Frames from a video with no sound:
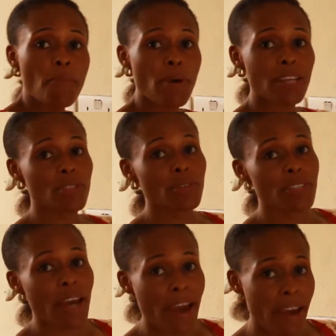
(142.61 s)
But
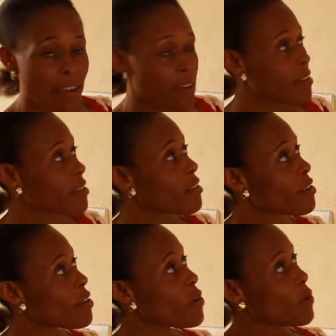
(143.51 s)
today,
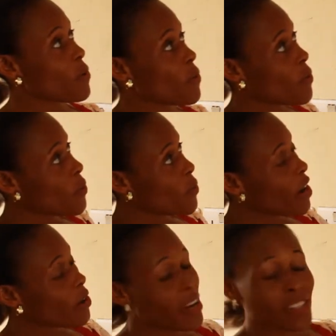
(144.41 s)
we
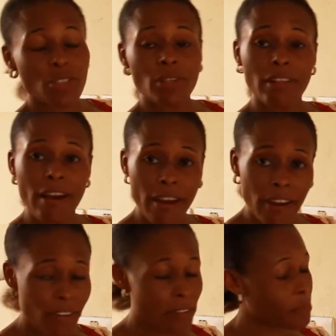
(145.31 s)
are going to
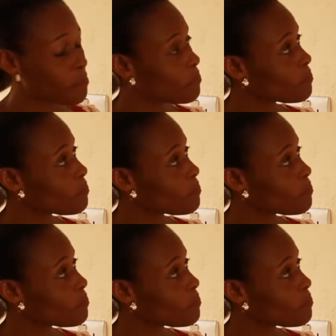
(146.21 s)
learn